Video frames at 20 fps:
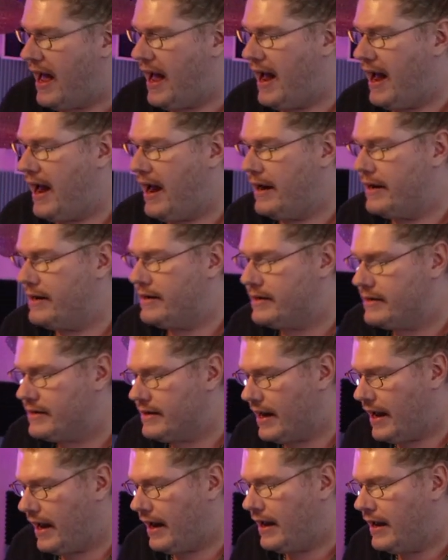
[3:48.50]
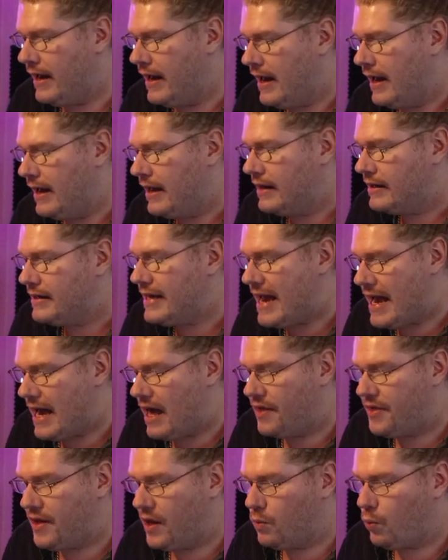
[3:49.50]
and and
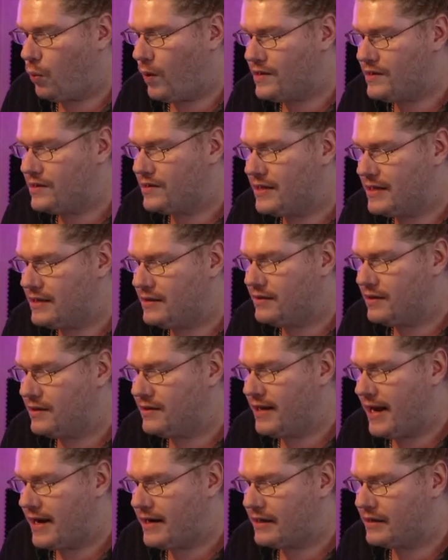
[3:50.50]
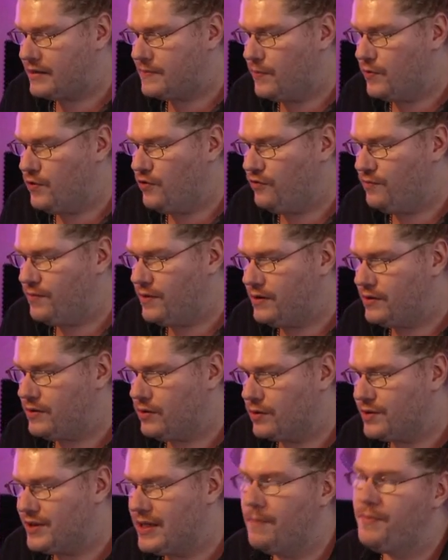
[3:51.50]
then once it detects movement
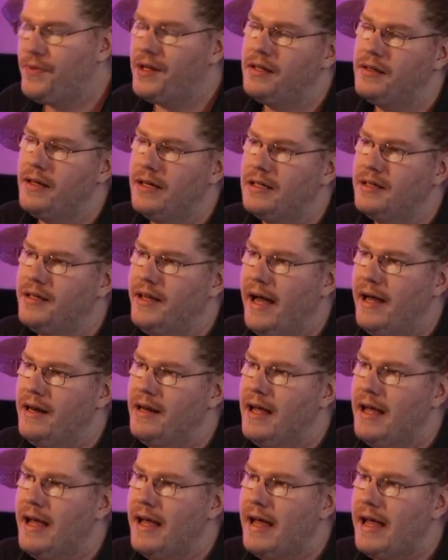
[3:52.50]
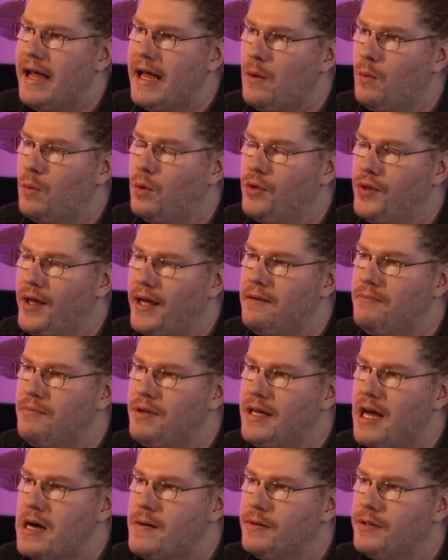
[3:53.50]
or something like that, it will then
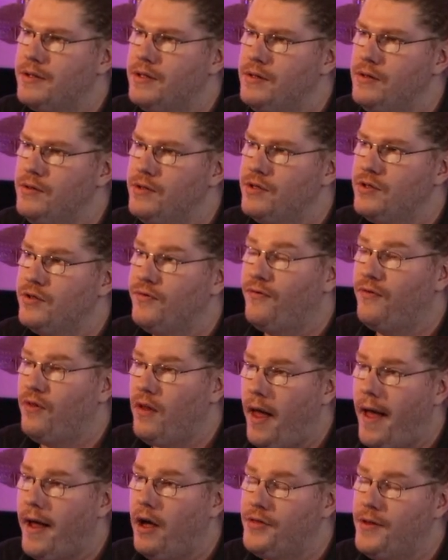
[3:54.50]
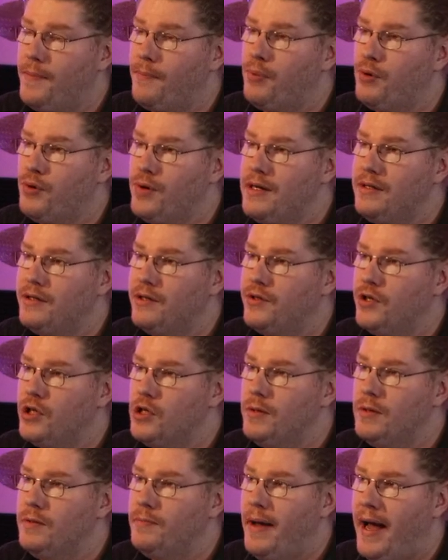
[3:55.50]
be able to just fly on the
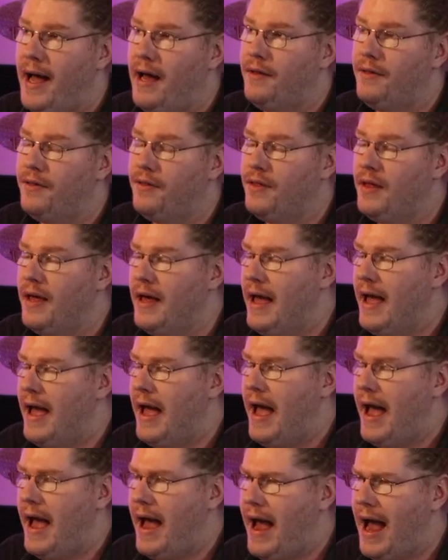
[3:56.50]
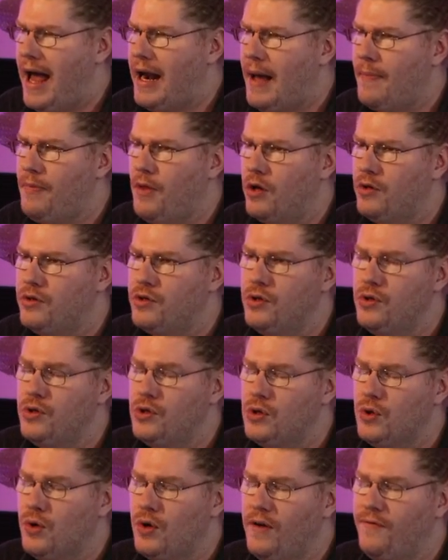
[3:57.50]
predetermined path. And I'm not too
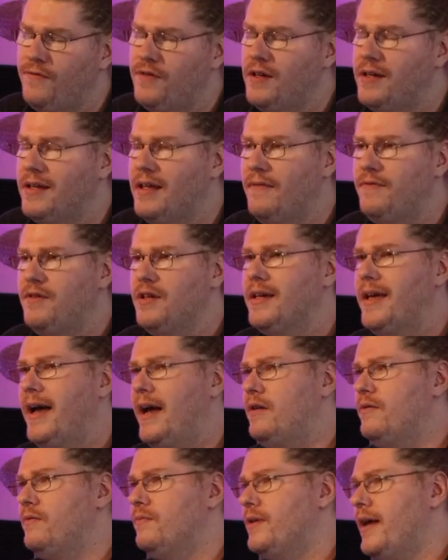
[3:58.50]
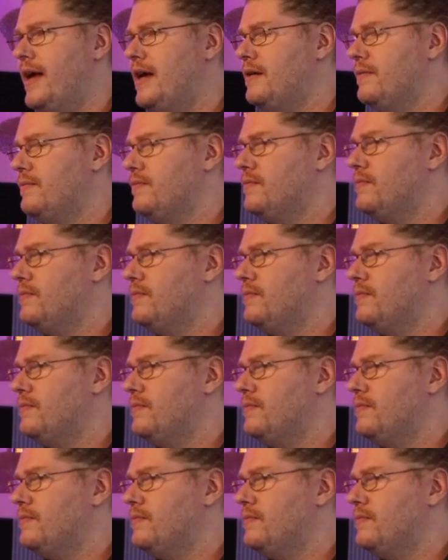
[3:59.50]
sure if you can take